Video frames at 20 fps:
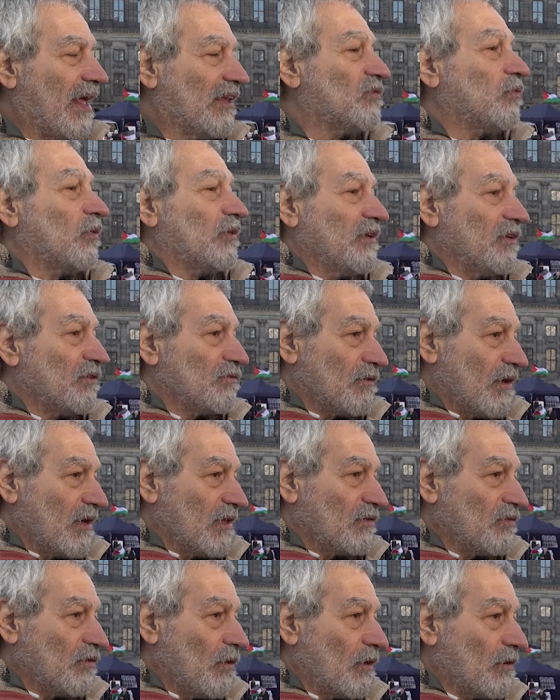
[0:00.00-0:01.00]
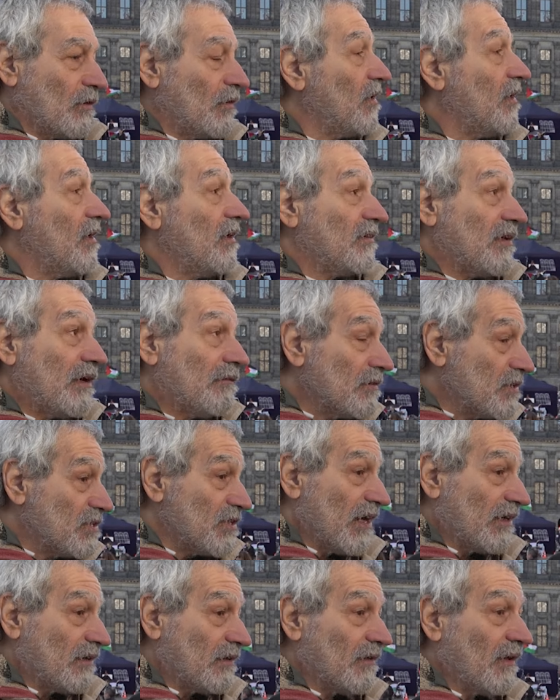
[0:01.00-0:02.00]
That's what the Israelis argued. They
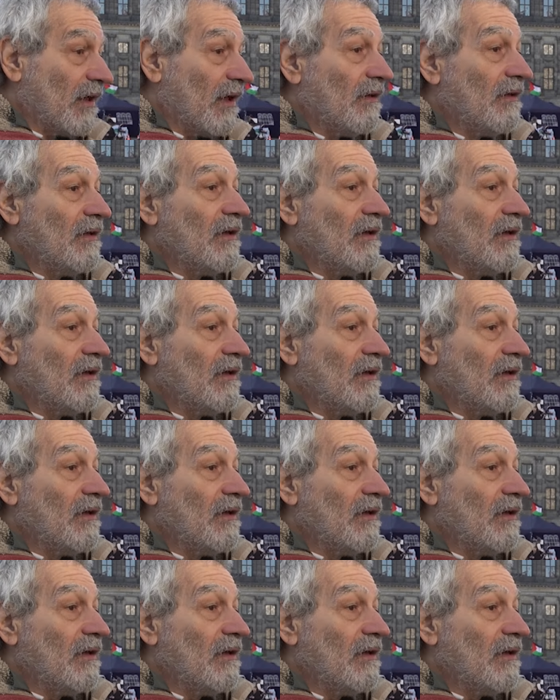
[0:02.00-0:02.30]
rejected that.